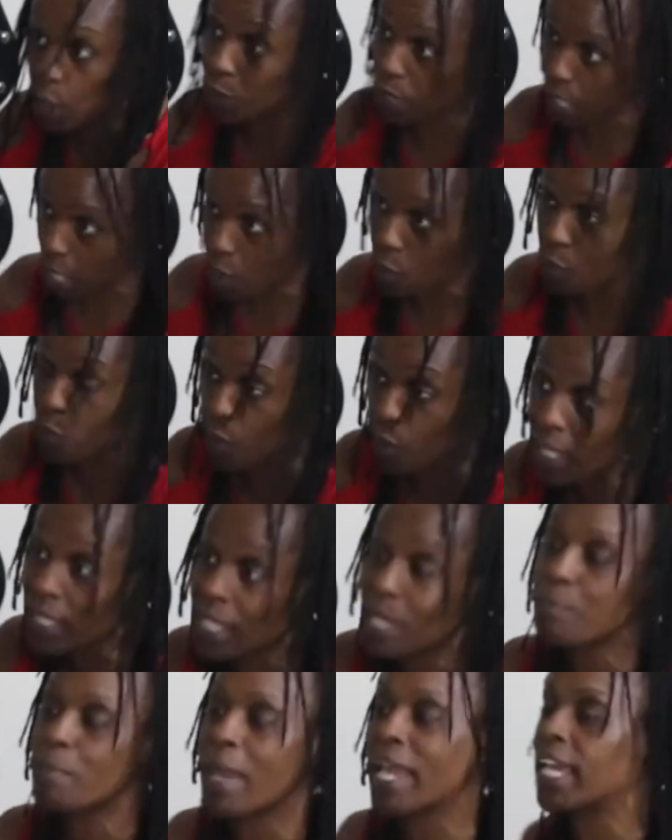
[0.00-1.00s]
you that are
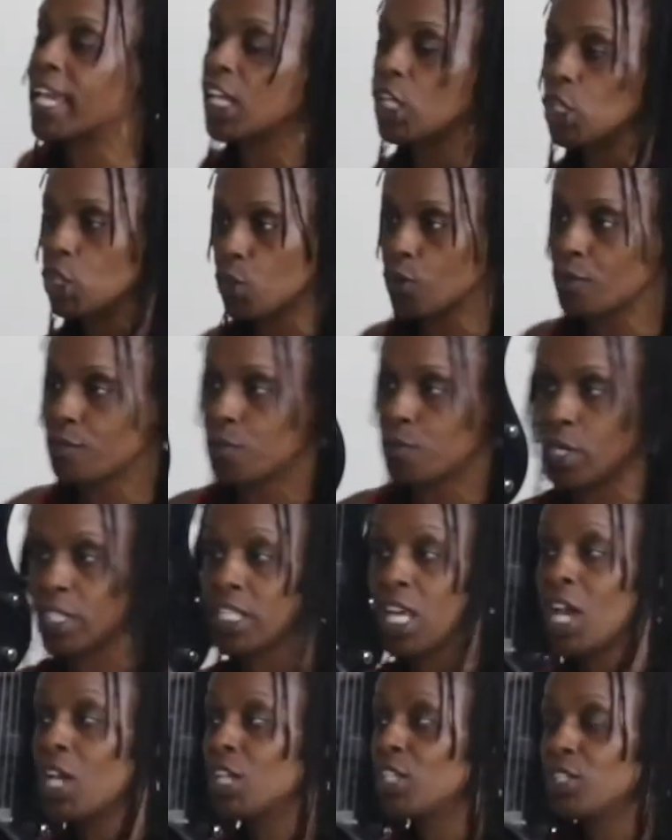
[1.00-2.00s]
really making your
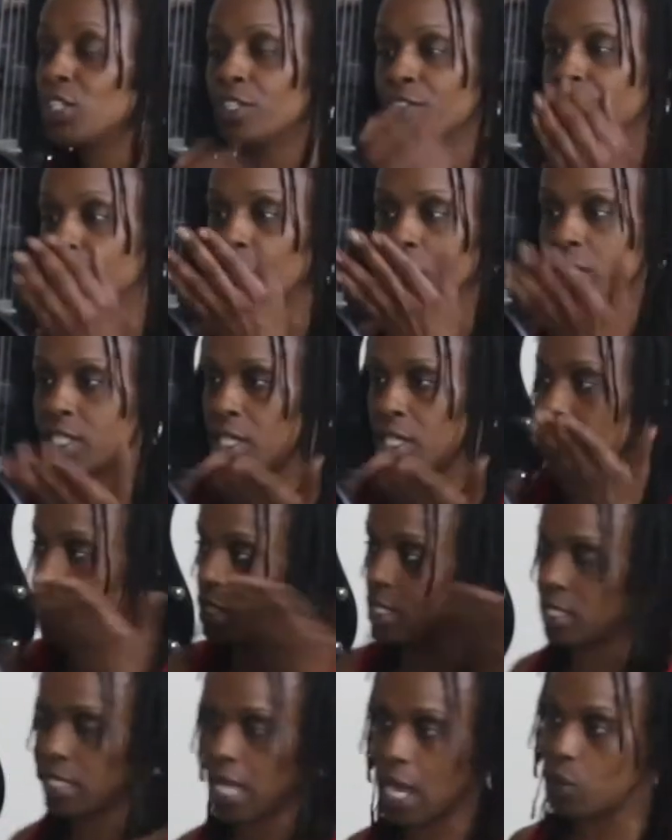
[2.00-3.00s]
voice
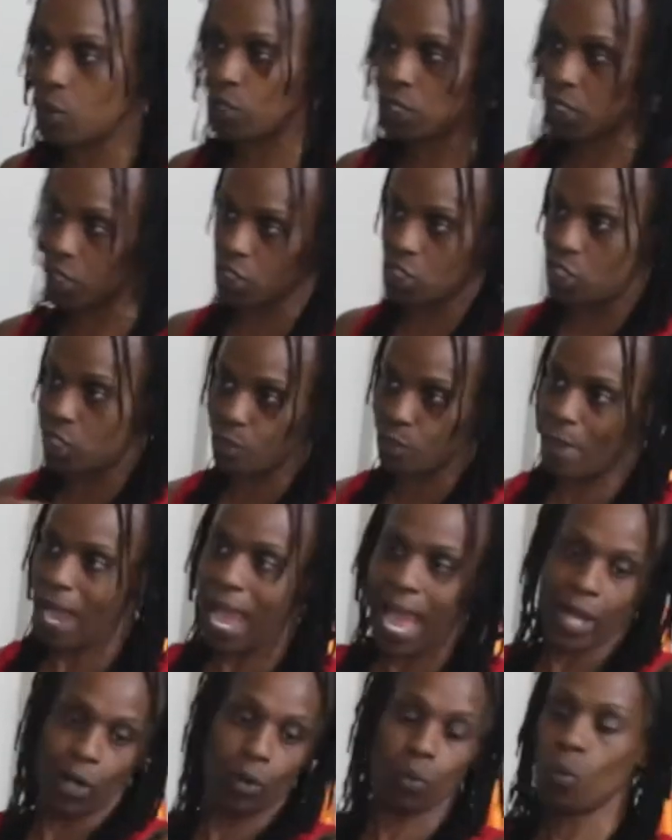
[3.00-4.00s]
doesn't sound good just by.
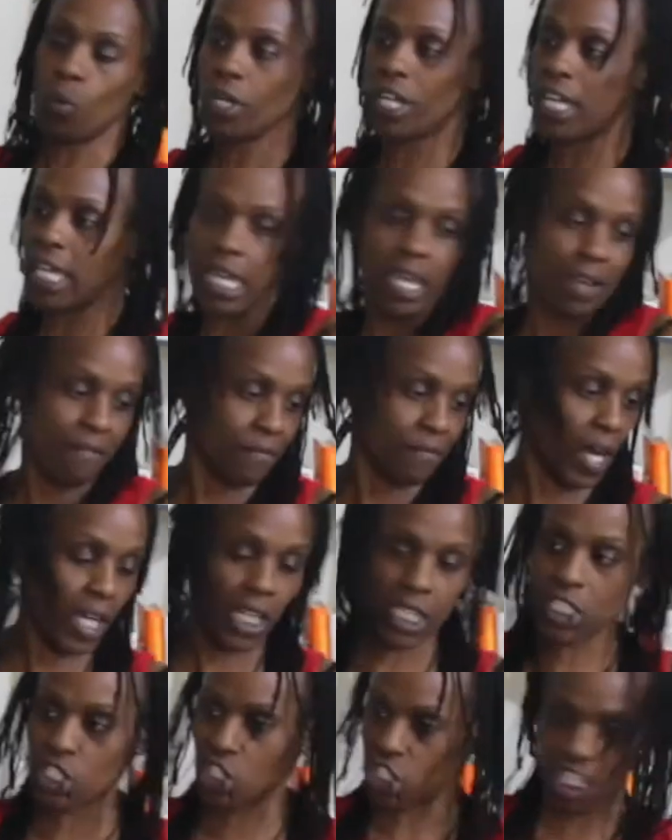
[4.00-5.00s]
I don't want to hear
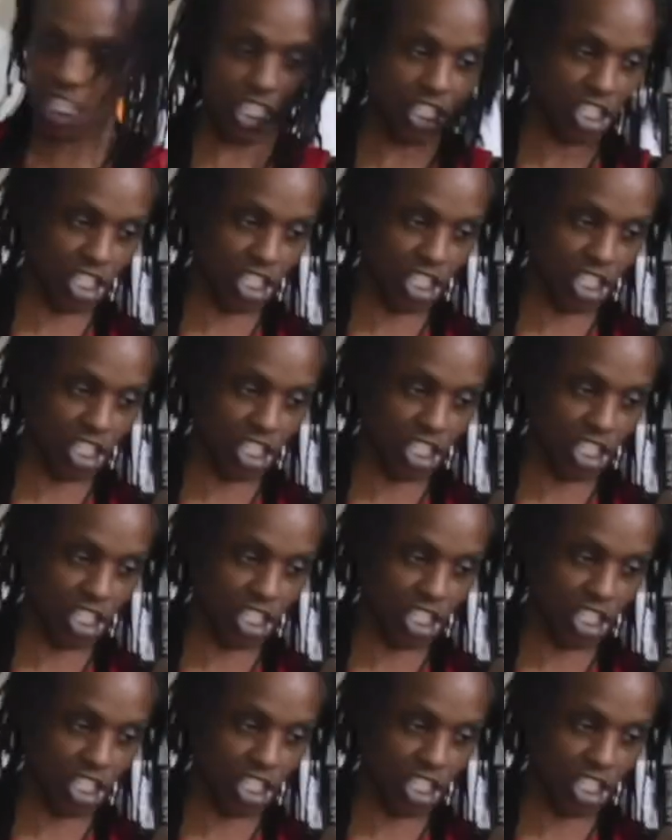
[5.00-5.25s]
fucking G